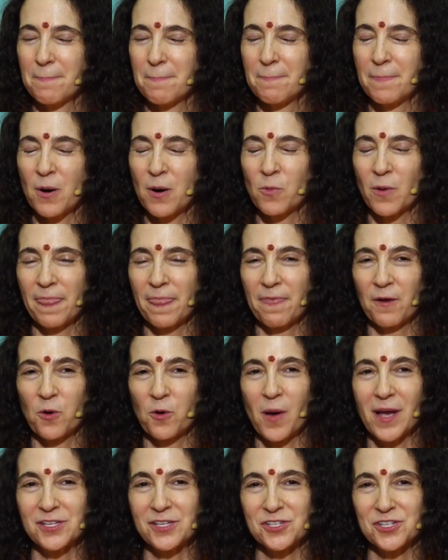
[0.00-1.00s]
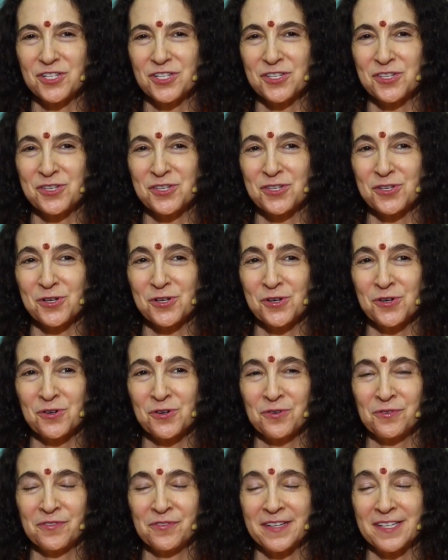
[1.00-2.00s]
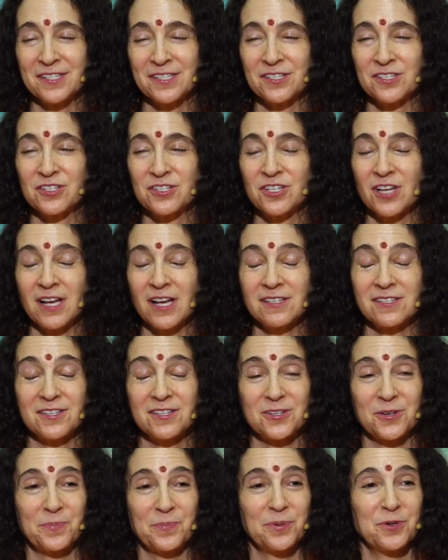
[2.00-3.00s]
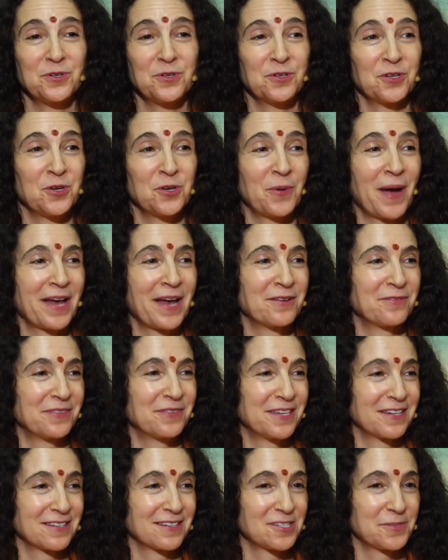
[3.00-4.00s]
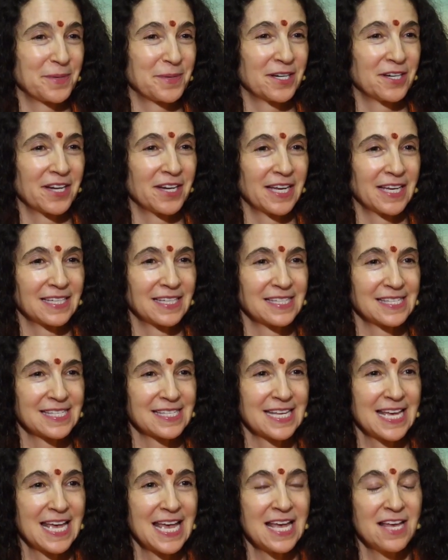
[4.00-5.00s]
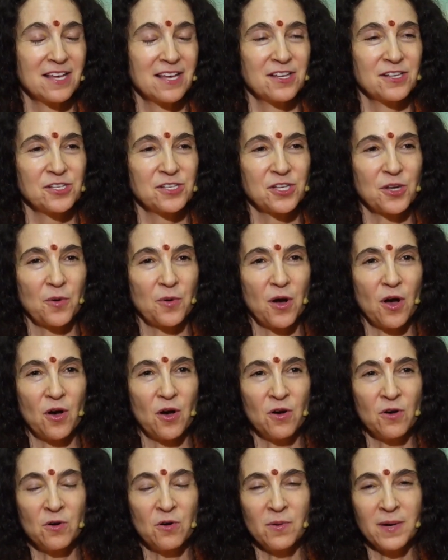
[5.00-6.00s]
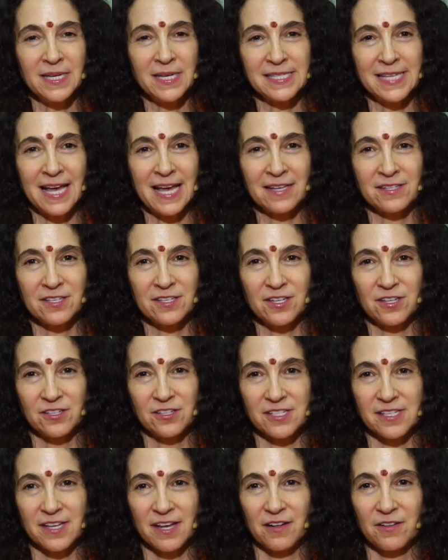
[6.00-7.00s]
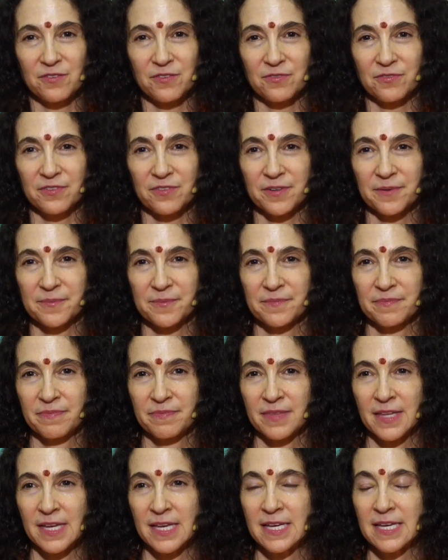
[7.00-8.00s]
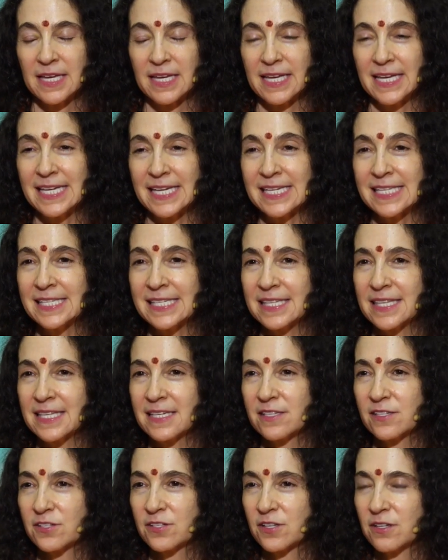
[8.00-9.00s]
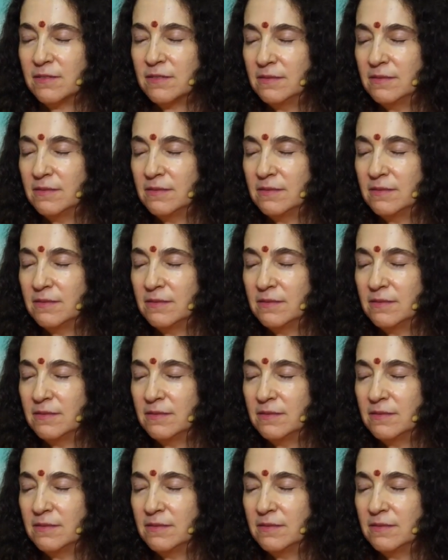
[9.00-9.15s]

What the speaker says: But what the questions serve is just to pull you out of the experience. So always ask yourself, is this